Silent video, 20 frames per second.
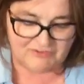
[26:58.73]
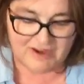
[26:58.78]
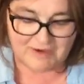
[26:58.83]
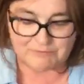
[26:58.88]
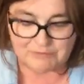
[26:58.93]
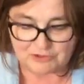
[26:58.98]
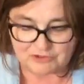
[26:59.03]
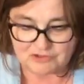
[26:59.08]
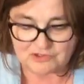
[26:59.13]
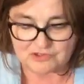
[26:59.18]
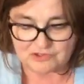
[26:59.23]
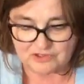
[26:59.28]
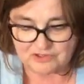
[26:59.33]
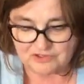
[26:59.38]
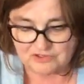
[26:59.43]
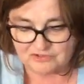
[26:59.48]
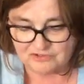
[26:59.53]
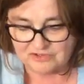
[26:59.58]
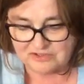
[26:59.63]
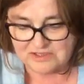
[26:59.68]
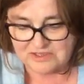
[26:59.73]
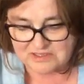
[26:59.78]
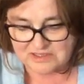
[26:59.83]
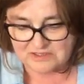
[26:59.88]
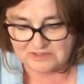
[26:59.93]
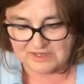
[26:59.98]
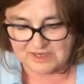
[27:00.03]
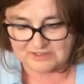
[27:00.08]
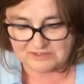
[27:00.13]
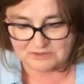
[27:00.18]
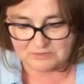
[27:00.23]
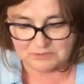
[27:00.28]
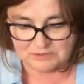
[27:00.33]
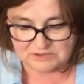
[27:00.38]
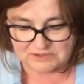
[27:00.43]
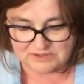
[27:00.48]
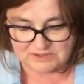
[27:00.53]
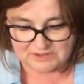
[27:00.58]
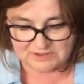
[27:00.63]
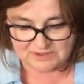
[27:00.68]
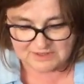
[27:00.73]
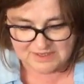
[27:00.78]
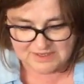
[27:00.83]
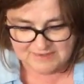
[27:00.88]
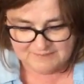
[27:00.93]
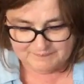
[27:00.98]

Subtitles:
fabric store because she does a lot of quilting,